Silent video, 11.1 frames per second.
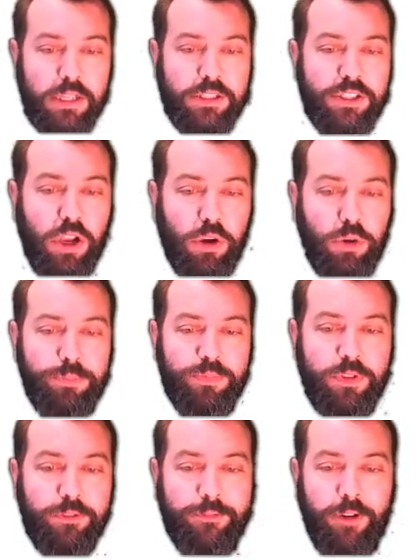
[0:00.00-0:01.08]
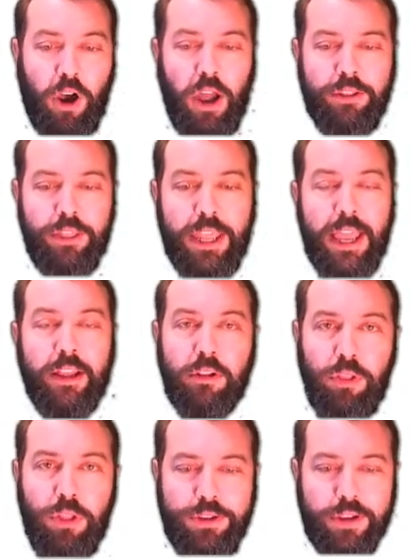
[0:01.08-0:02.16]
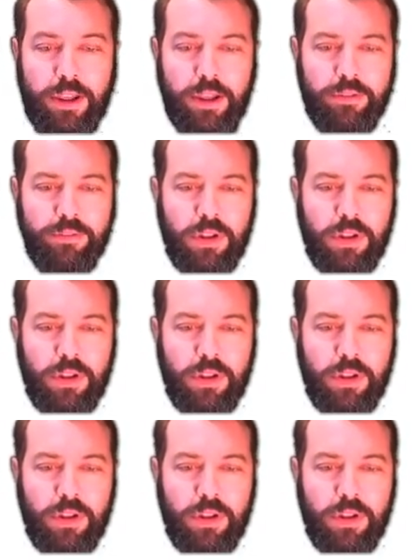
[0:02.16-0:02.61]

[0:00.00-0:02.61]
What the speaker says: So to find the angle theta,